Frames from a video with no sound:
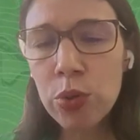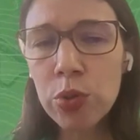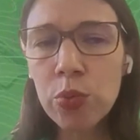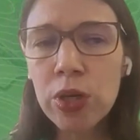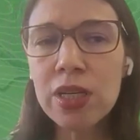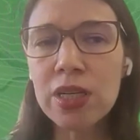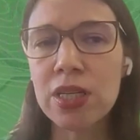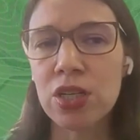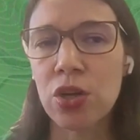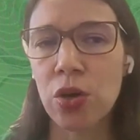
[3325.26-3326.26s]
we would really
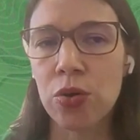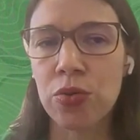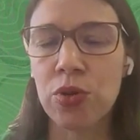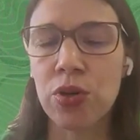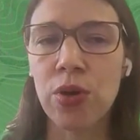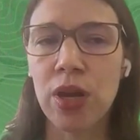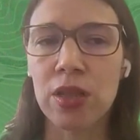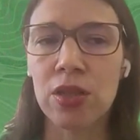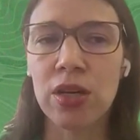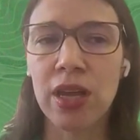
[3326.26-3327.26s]
need to go through
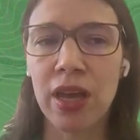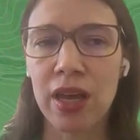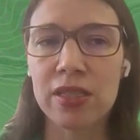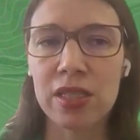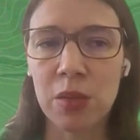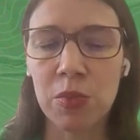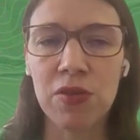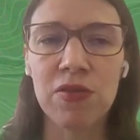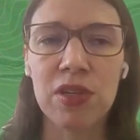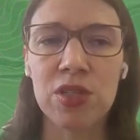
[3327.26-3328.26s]
and look at
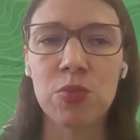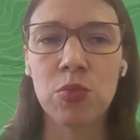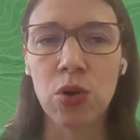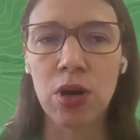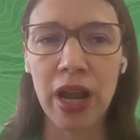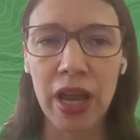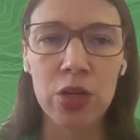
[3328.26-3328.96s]
some of this more